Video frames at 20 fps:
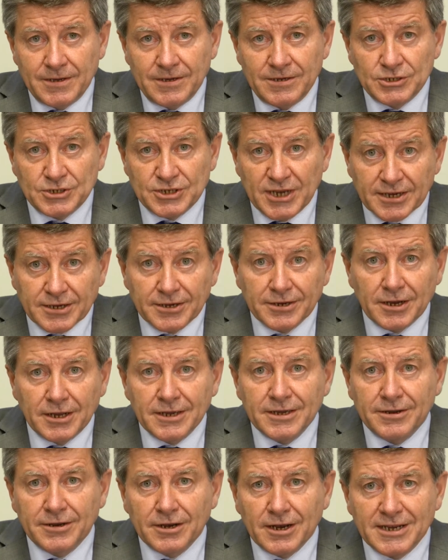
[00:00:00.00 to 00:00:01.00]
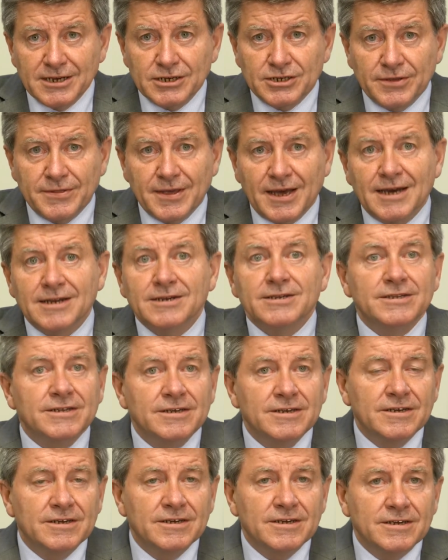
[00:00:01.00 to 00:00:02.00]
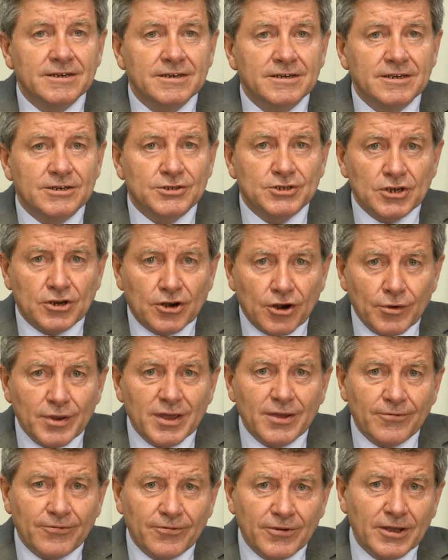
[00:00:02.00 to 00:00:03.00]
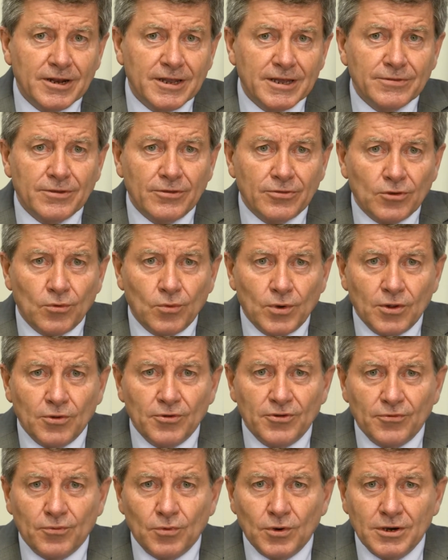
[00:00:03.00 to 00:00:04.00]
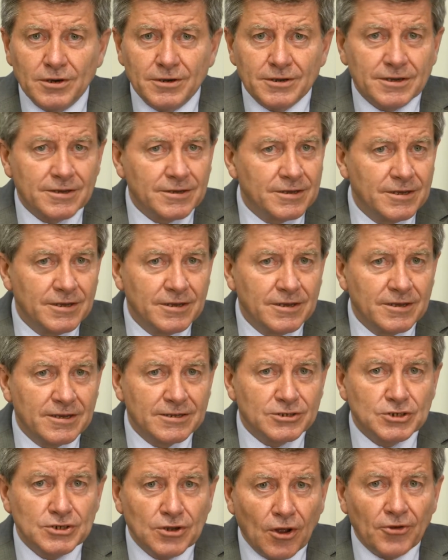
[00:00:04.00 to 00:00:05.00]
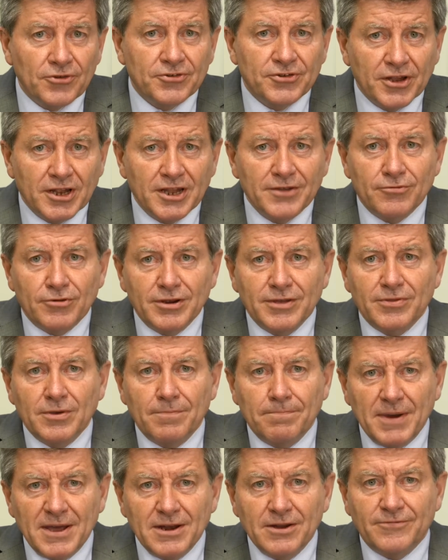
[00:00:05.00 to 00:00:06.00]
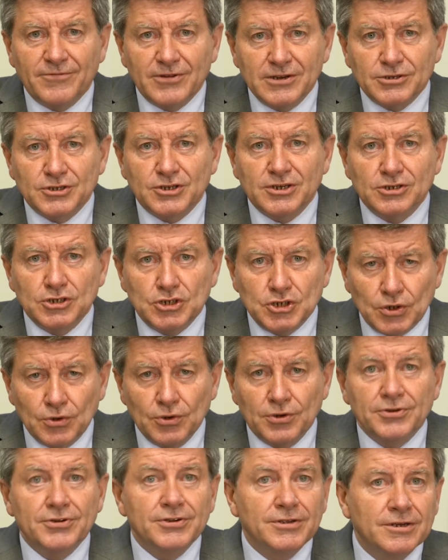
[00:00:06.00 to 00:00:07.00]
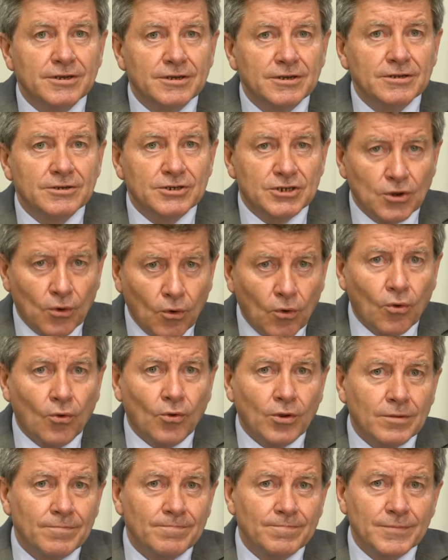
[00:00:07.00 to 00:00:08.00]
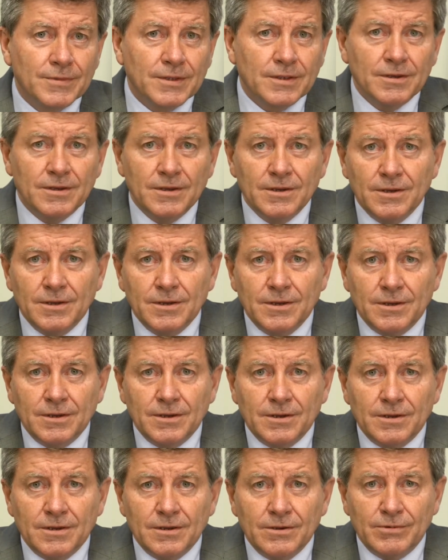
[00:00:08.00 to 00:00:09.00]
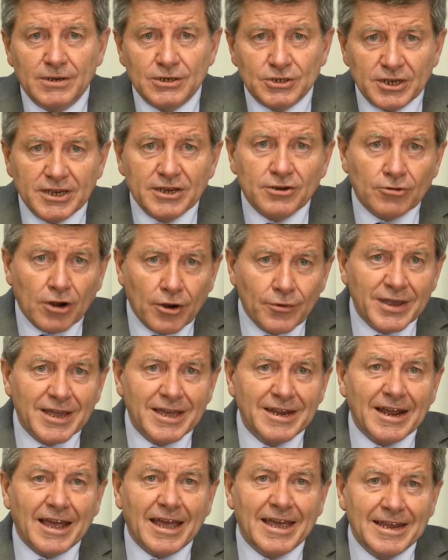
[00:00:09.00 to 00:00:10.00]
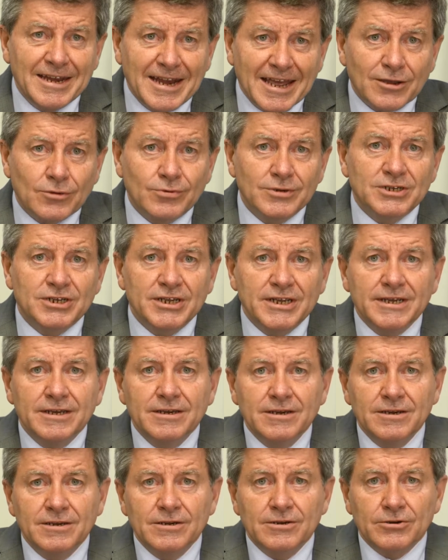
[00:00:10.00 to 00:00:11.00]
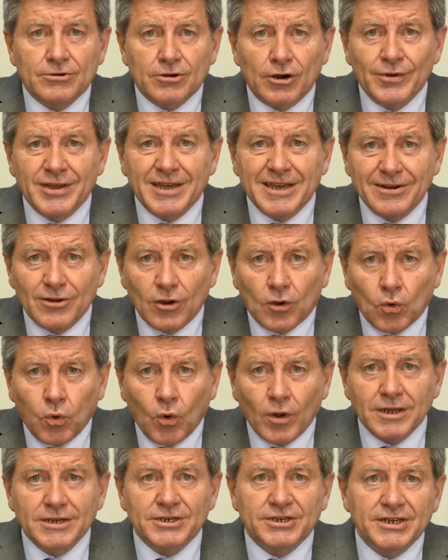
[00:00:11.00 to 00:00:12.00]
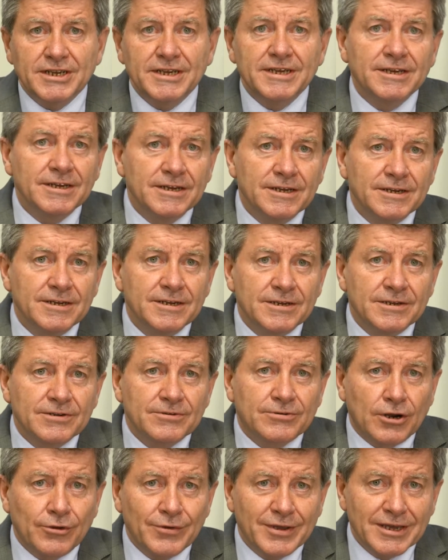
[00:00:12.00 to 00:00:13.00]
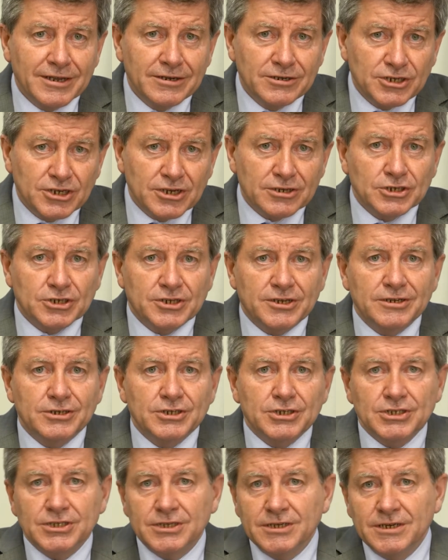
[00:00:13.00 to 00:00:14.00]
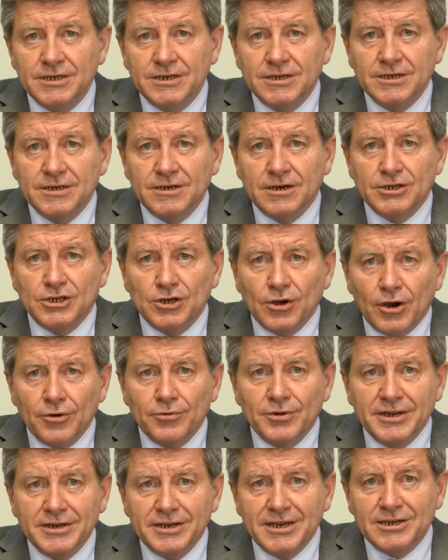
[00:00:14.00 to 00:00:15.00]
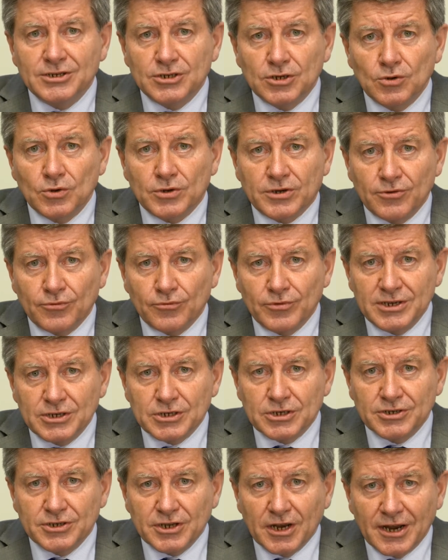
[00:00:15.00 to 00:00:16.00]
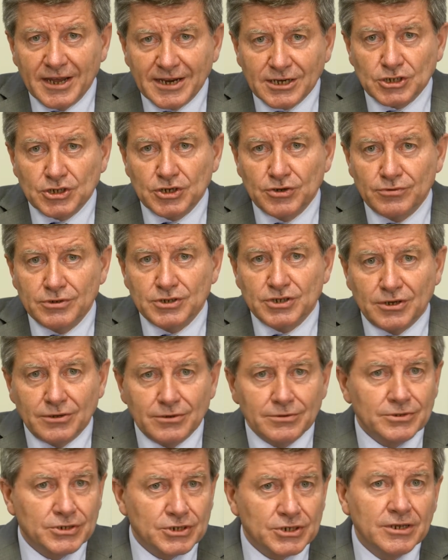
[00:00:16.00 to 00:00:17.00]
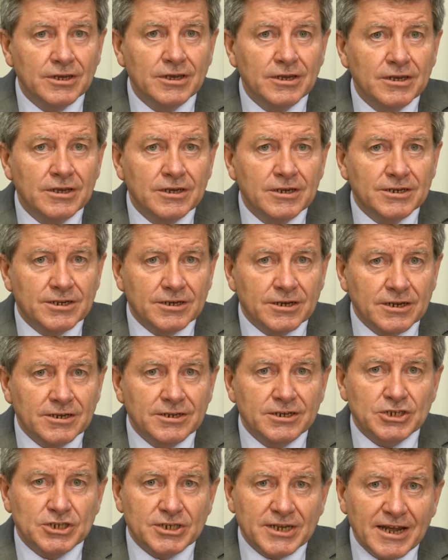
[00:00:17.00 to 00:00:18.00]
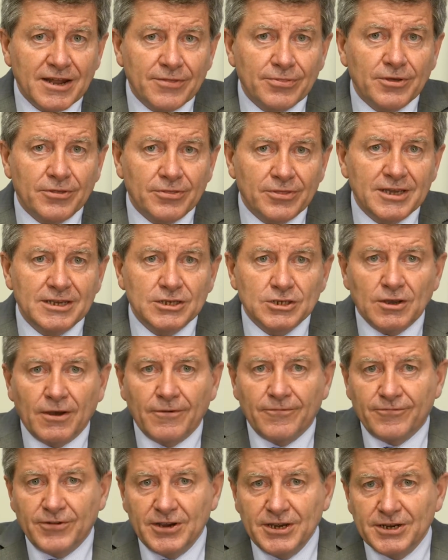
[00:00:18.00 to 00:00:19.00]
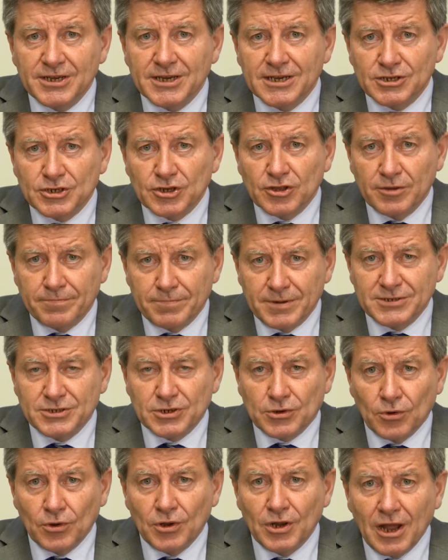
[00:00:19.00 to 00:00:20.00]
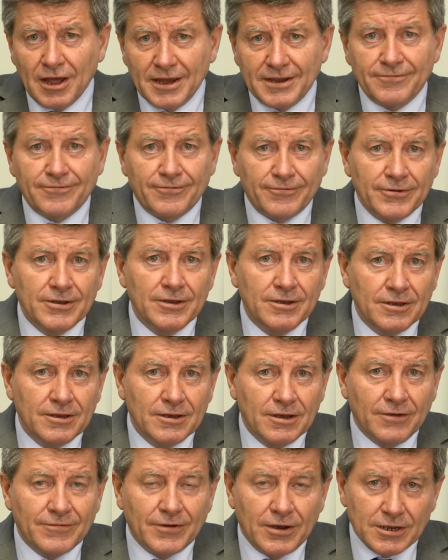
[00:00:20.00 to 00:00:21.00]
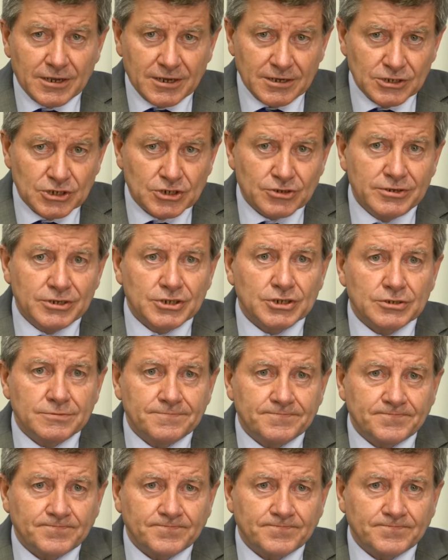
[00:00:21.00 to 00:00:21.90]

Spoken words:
Secondly, and linked to that, is the growing feeling that the world of work is not delivering the benefits it should to all. We see growing inequity, growing inequality, growing injustice, and you only need to look at recent election results to understand that these are feeding into the political life of our countries.